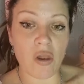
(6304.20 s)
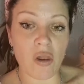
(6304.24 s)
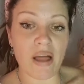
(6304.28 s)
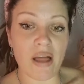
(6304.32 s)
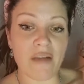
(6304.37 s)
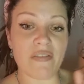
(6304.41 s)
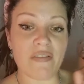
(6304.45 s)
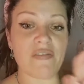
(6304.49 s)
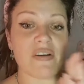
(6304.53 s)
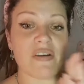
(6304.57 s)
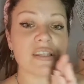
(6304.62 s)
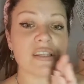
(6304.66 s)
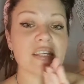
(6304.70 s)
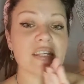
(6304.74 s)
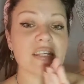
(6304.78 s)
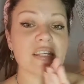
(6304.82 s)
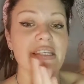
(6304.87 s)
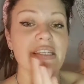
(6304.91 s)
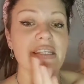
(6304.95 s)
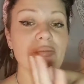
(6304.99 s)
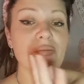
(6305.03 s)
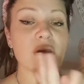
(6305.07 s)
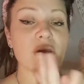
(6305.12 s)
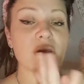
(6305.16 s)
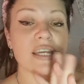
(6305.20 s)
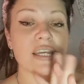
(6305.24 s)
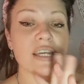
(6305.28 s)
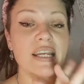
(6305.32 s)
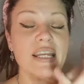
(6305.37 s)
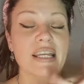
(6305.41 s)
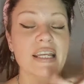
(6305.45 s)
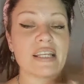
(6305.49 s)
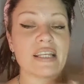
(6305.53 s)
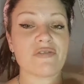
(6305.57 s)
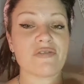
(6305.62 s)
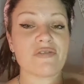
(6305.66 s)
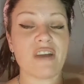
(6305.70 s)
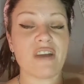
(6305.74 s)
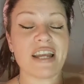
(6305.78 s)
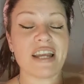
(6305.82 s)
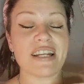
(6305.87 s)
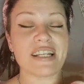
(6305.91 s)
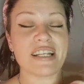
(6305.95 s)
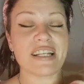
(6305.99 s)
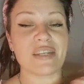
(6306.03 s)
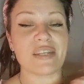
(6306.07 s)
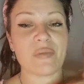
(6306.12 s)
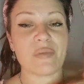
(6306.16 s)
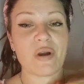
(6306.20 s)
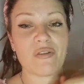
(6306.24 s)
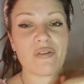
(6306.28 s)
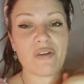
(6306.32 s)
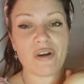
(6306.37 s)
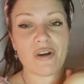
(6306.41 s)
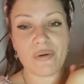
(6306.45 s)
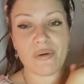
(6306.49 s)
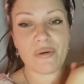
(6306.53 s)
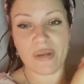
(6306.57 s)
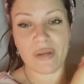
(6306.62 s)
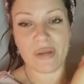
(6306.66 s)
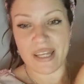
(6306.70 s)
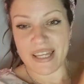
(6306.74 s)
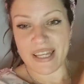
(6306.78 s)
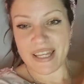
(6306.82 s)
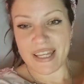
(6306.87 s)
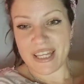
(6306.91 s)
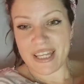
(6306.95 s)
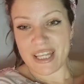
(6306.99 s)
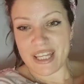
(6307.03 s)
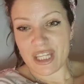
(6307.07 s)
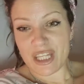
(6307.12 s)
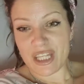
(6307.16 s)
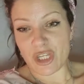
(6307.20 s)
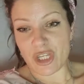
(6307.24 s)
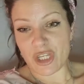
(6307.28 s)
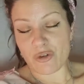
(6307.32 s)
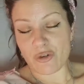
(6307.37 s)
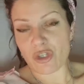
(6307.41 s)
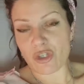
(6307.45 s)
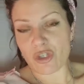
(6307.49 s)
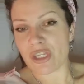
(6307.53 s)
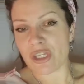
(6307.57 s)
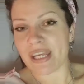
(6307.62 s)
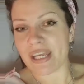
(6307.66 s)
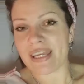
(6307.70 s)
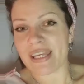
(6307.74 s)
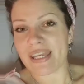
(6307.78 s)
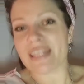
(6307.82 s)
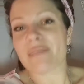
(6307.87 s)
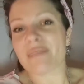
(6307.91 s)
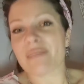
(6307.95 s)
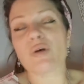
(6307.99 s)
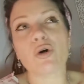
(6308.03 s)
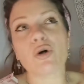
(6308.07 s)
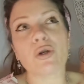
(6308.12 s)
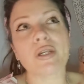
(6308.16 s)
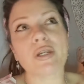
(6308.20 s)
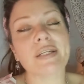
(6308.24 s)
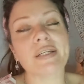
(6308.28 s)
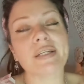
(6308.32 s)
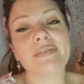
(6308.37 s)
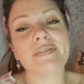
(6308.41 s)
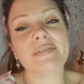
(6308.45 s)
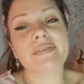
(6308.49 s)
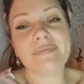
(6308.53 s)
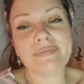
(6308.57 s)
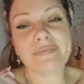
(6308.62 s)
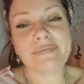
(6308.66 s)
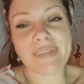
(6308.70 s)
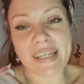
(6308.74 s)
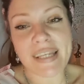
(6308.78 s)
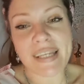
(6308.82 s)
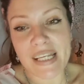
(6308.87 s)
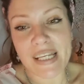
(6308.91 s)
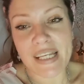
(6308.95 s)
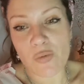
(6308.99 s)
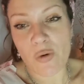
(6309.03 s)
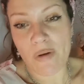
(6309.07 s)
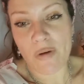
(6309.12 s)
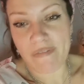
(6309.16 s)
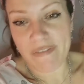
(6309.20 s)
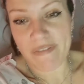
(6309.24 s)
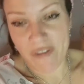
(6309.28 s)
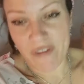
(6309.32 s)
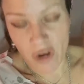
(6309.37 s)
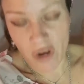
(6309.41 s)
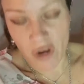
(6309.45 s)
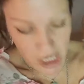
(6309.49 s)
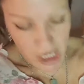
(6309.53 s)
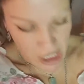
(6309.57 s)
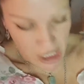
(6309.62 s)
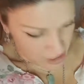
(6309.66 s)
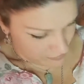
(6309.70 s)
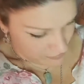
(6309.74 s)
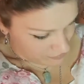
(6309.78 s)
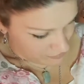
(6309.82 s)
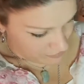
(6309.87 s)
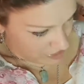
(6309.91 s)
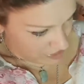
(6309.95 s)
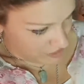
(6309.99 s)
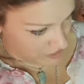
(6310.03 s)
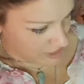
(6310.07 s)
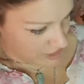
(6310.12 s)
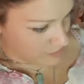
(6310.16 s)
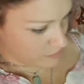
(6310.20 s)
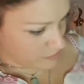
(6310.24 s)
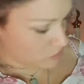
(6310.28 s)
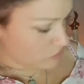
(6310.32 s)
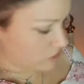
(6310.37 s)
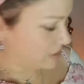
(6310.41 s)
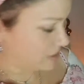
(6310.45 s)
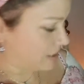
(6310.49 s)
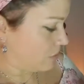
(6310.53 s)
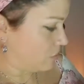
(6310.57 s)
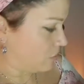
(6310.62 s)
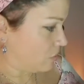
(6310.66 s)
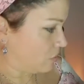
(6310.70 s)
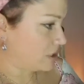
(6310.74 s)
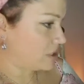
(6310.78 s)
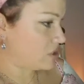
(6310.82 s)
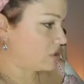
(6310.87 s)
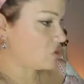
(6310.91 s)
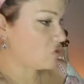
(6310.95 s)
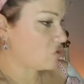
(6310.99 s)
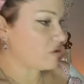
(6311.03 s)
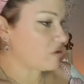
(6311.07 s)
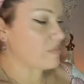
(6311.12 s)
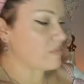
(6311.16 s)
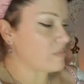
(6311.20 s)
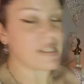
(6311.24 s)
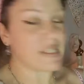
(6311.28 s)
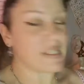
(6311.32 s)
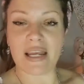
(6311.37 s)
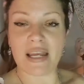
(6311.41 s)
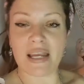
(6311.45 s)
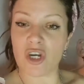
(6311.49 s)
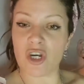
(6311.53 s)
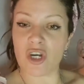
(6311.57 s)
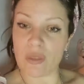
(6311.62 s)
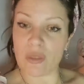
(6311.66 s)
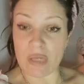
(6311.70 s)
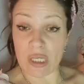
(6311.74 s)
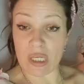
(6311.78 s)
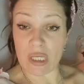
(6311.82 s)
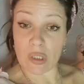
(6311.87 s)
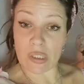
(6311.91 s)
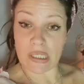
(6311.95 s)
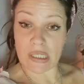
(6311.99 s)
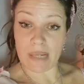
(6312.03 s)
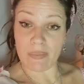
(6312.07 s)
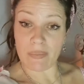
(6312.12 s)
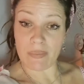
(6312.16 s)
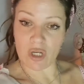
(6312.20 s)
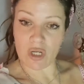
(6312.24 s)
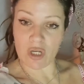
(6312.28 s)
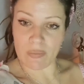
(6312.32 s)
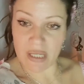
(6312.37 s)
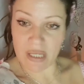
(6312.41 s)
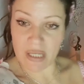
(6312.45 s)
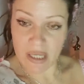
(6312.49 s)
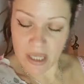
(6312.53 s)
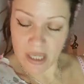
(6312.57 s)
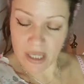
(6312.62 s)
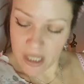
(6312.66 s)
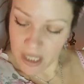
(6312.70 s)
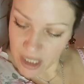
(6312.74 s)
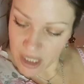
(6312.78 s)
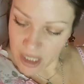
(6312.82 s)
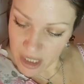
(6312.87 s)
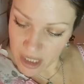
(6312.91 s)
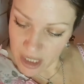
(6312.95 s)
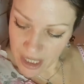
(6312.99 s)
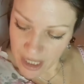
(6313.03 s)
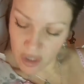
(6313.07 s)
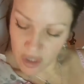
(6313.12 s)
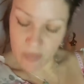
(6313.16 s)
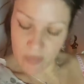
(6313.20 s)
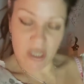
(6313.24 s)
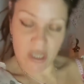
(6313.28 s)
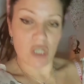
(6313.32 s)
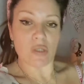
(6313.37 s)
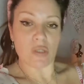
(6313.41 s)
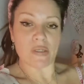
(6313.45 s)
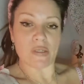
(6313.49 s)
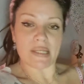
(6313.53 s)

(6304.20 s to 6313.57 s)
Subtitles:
all have a fantastic weekend. It's Friday tomorrow, so just think in the morning. Here's one for you. I think I put this out on Instagram today. I'm going to be using